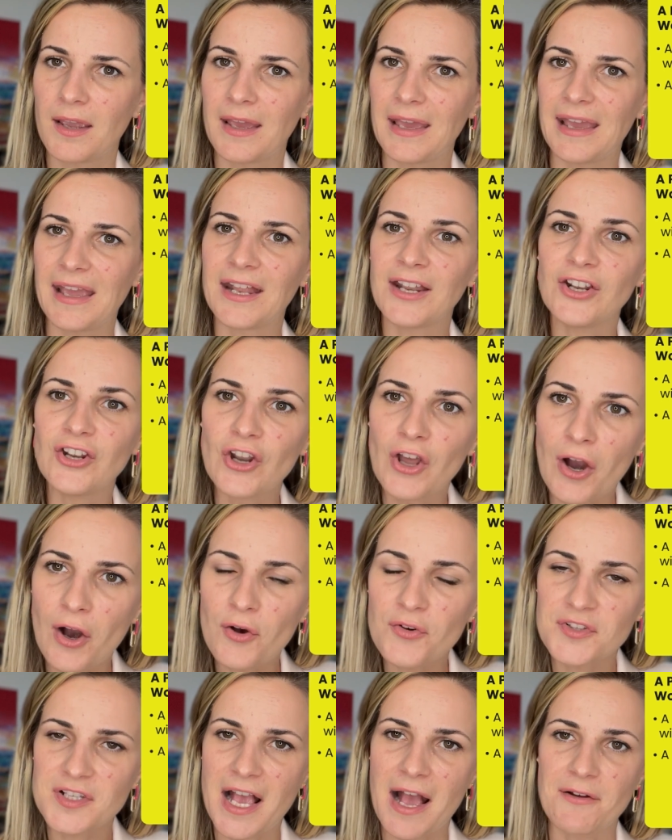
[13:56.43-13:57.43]
and
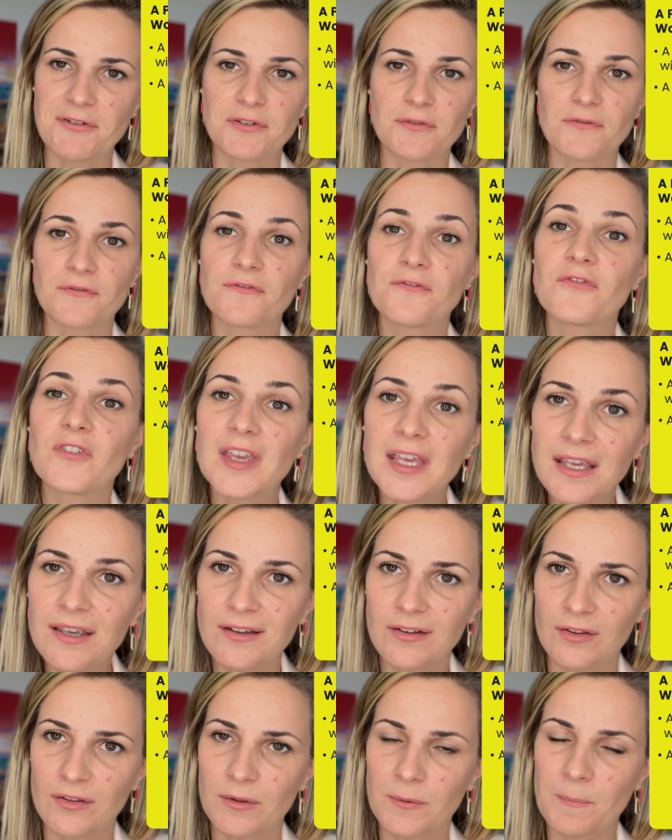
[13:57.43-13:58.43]
knows how to
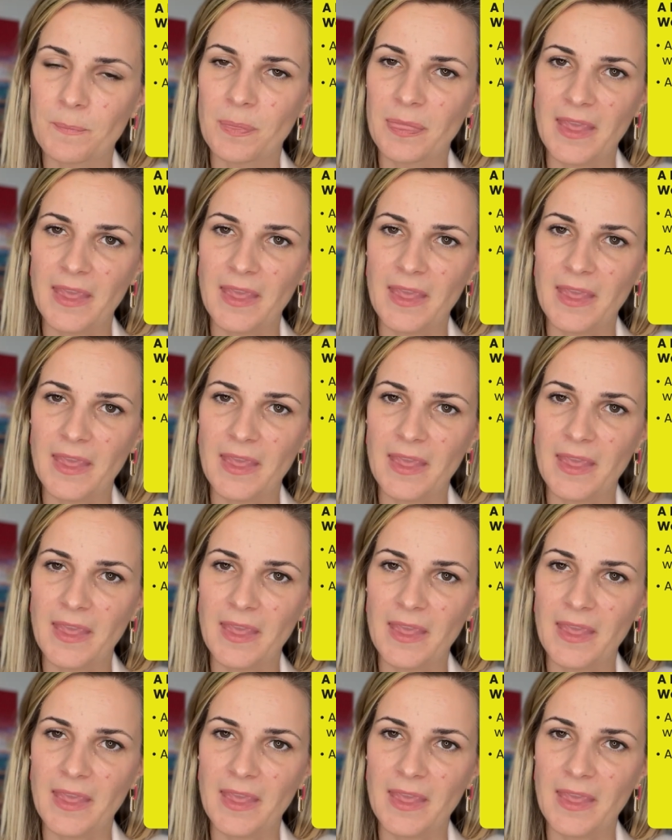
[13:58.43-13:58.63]
feel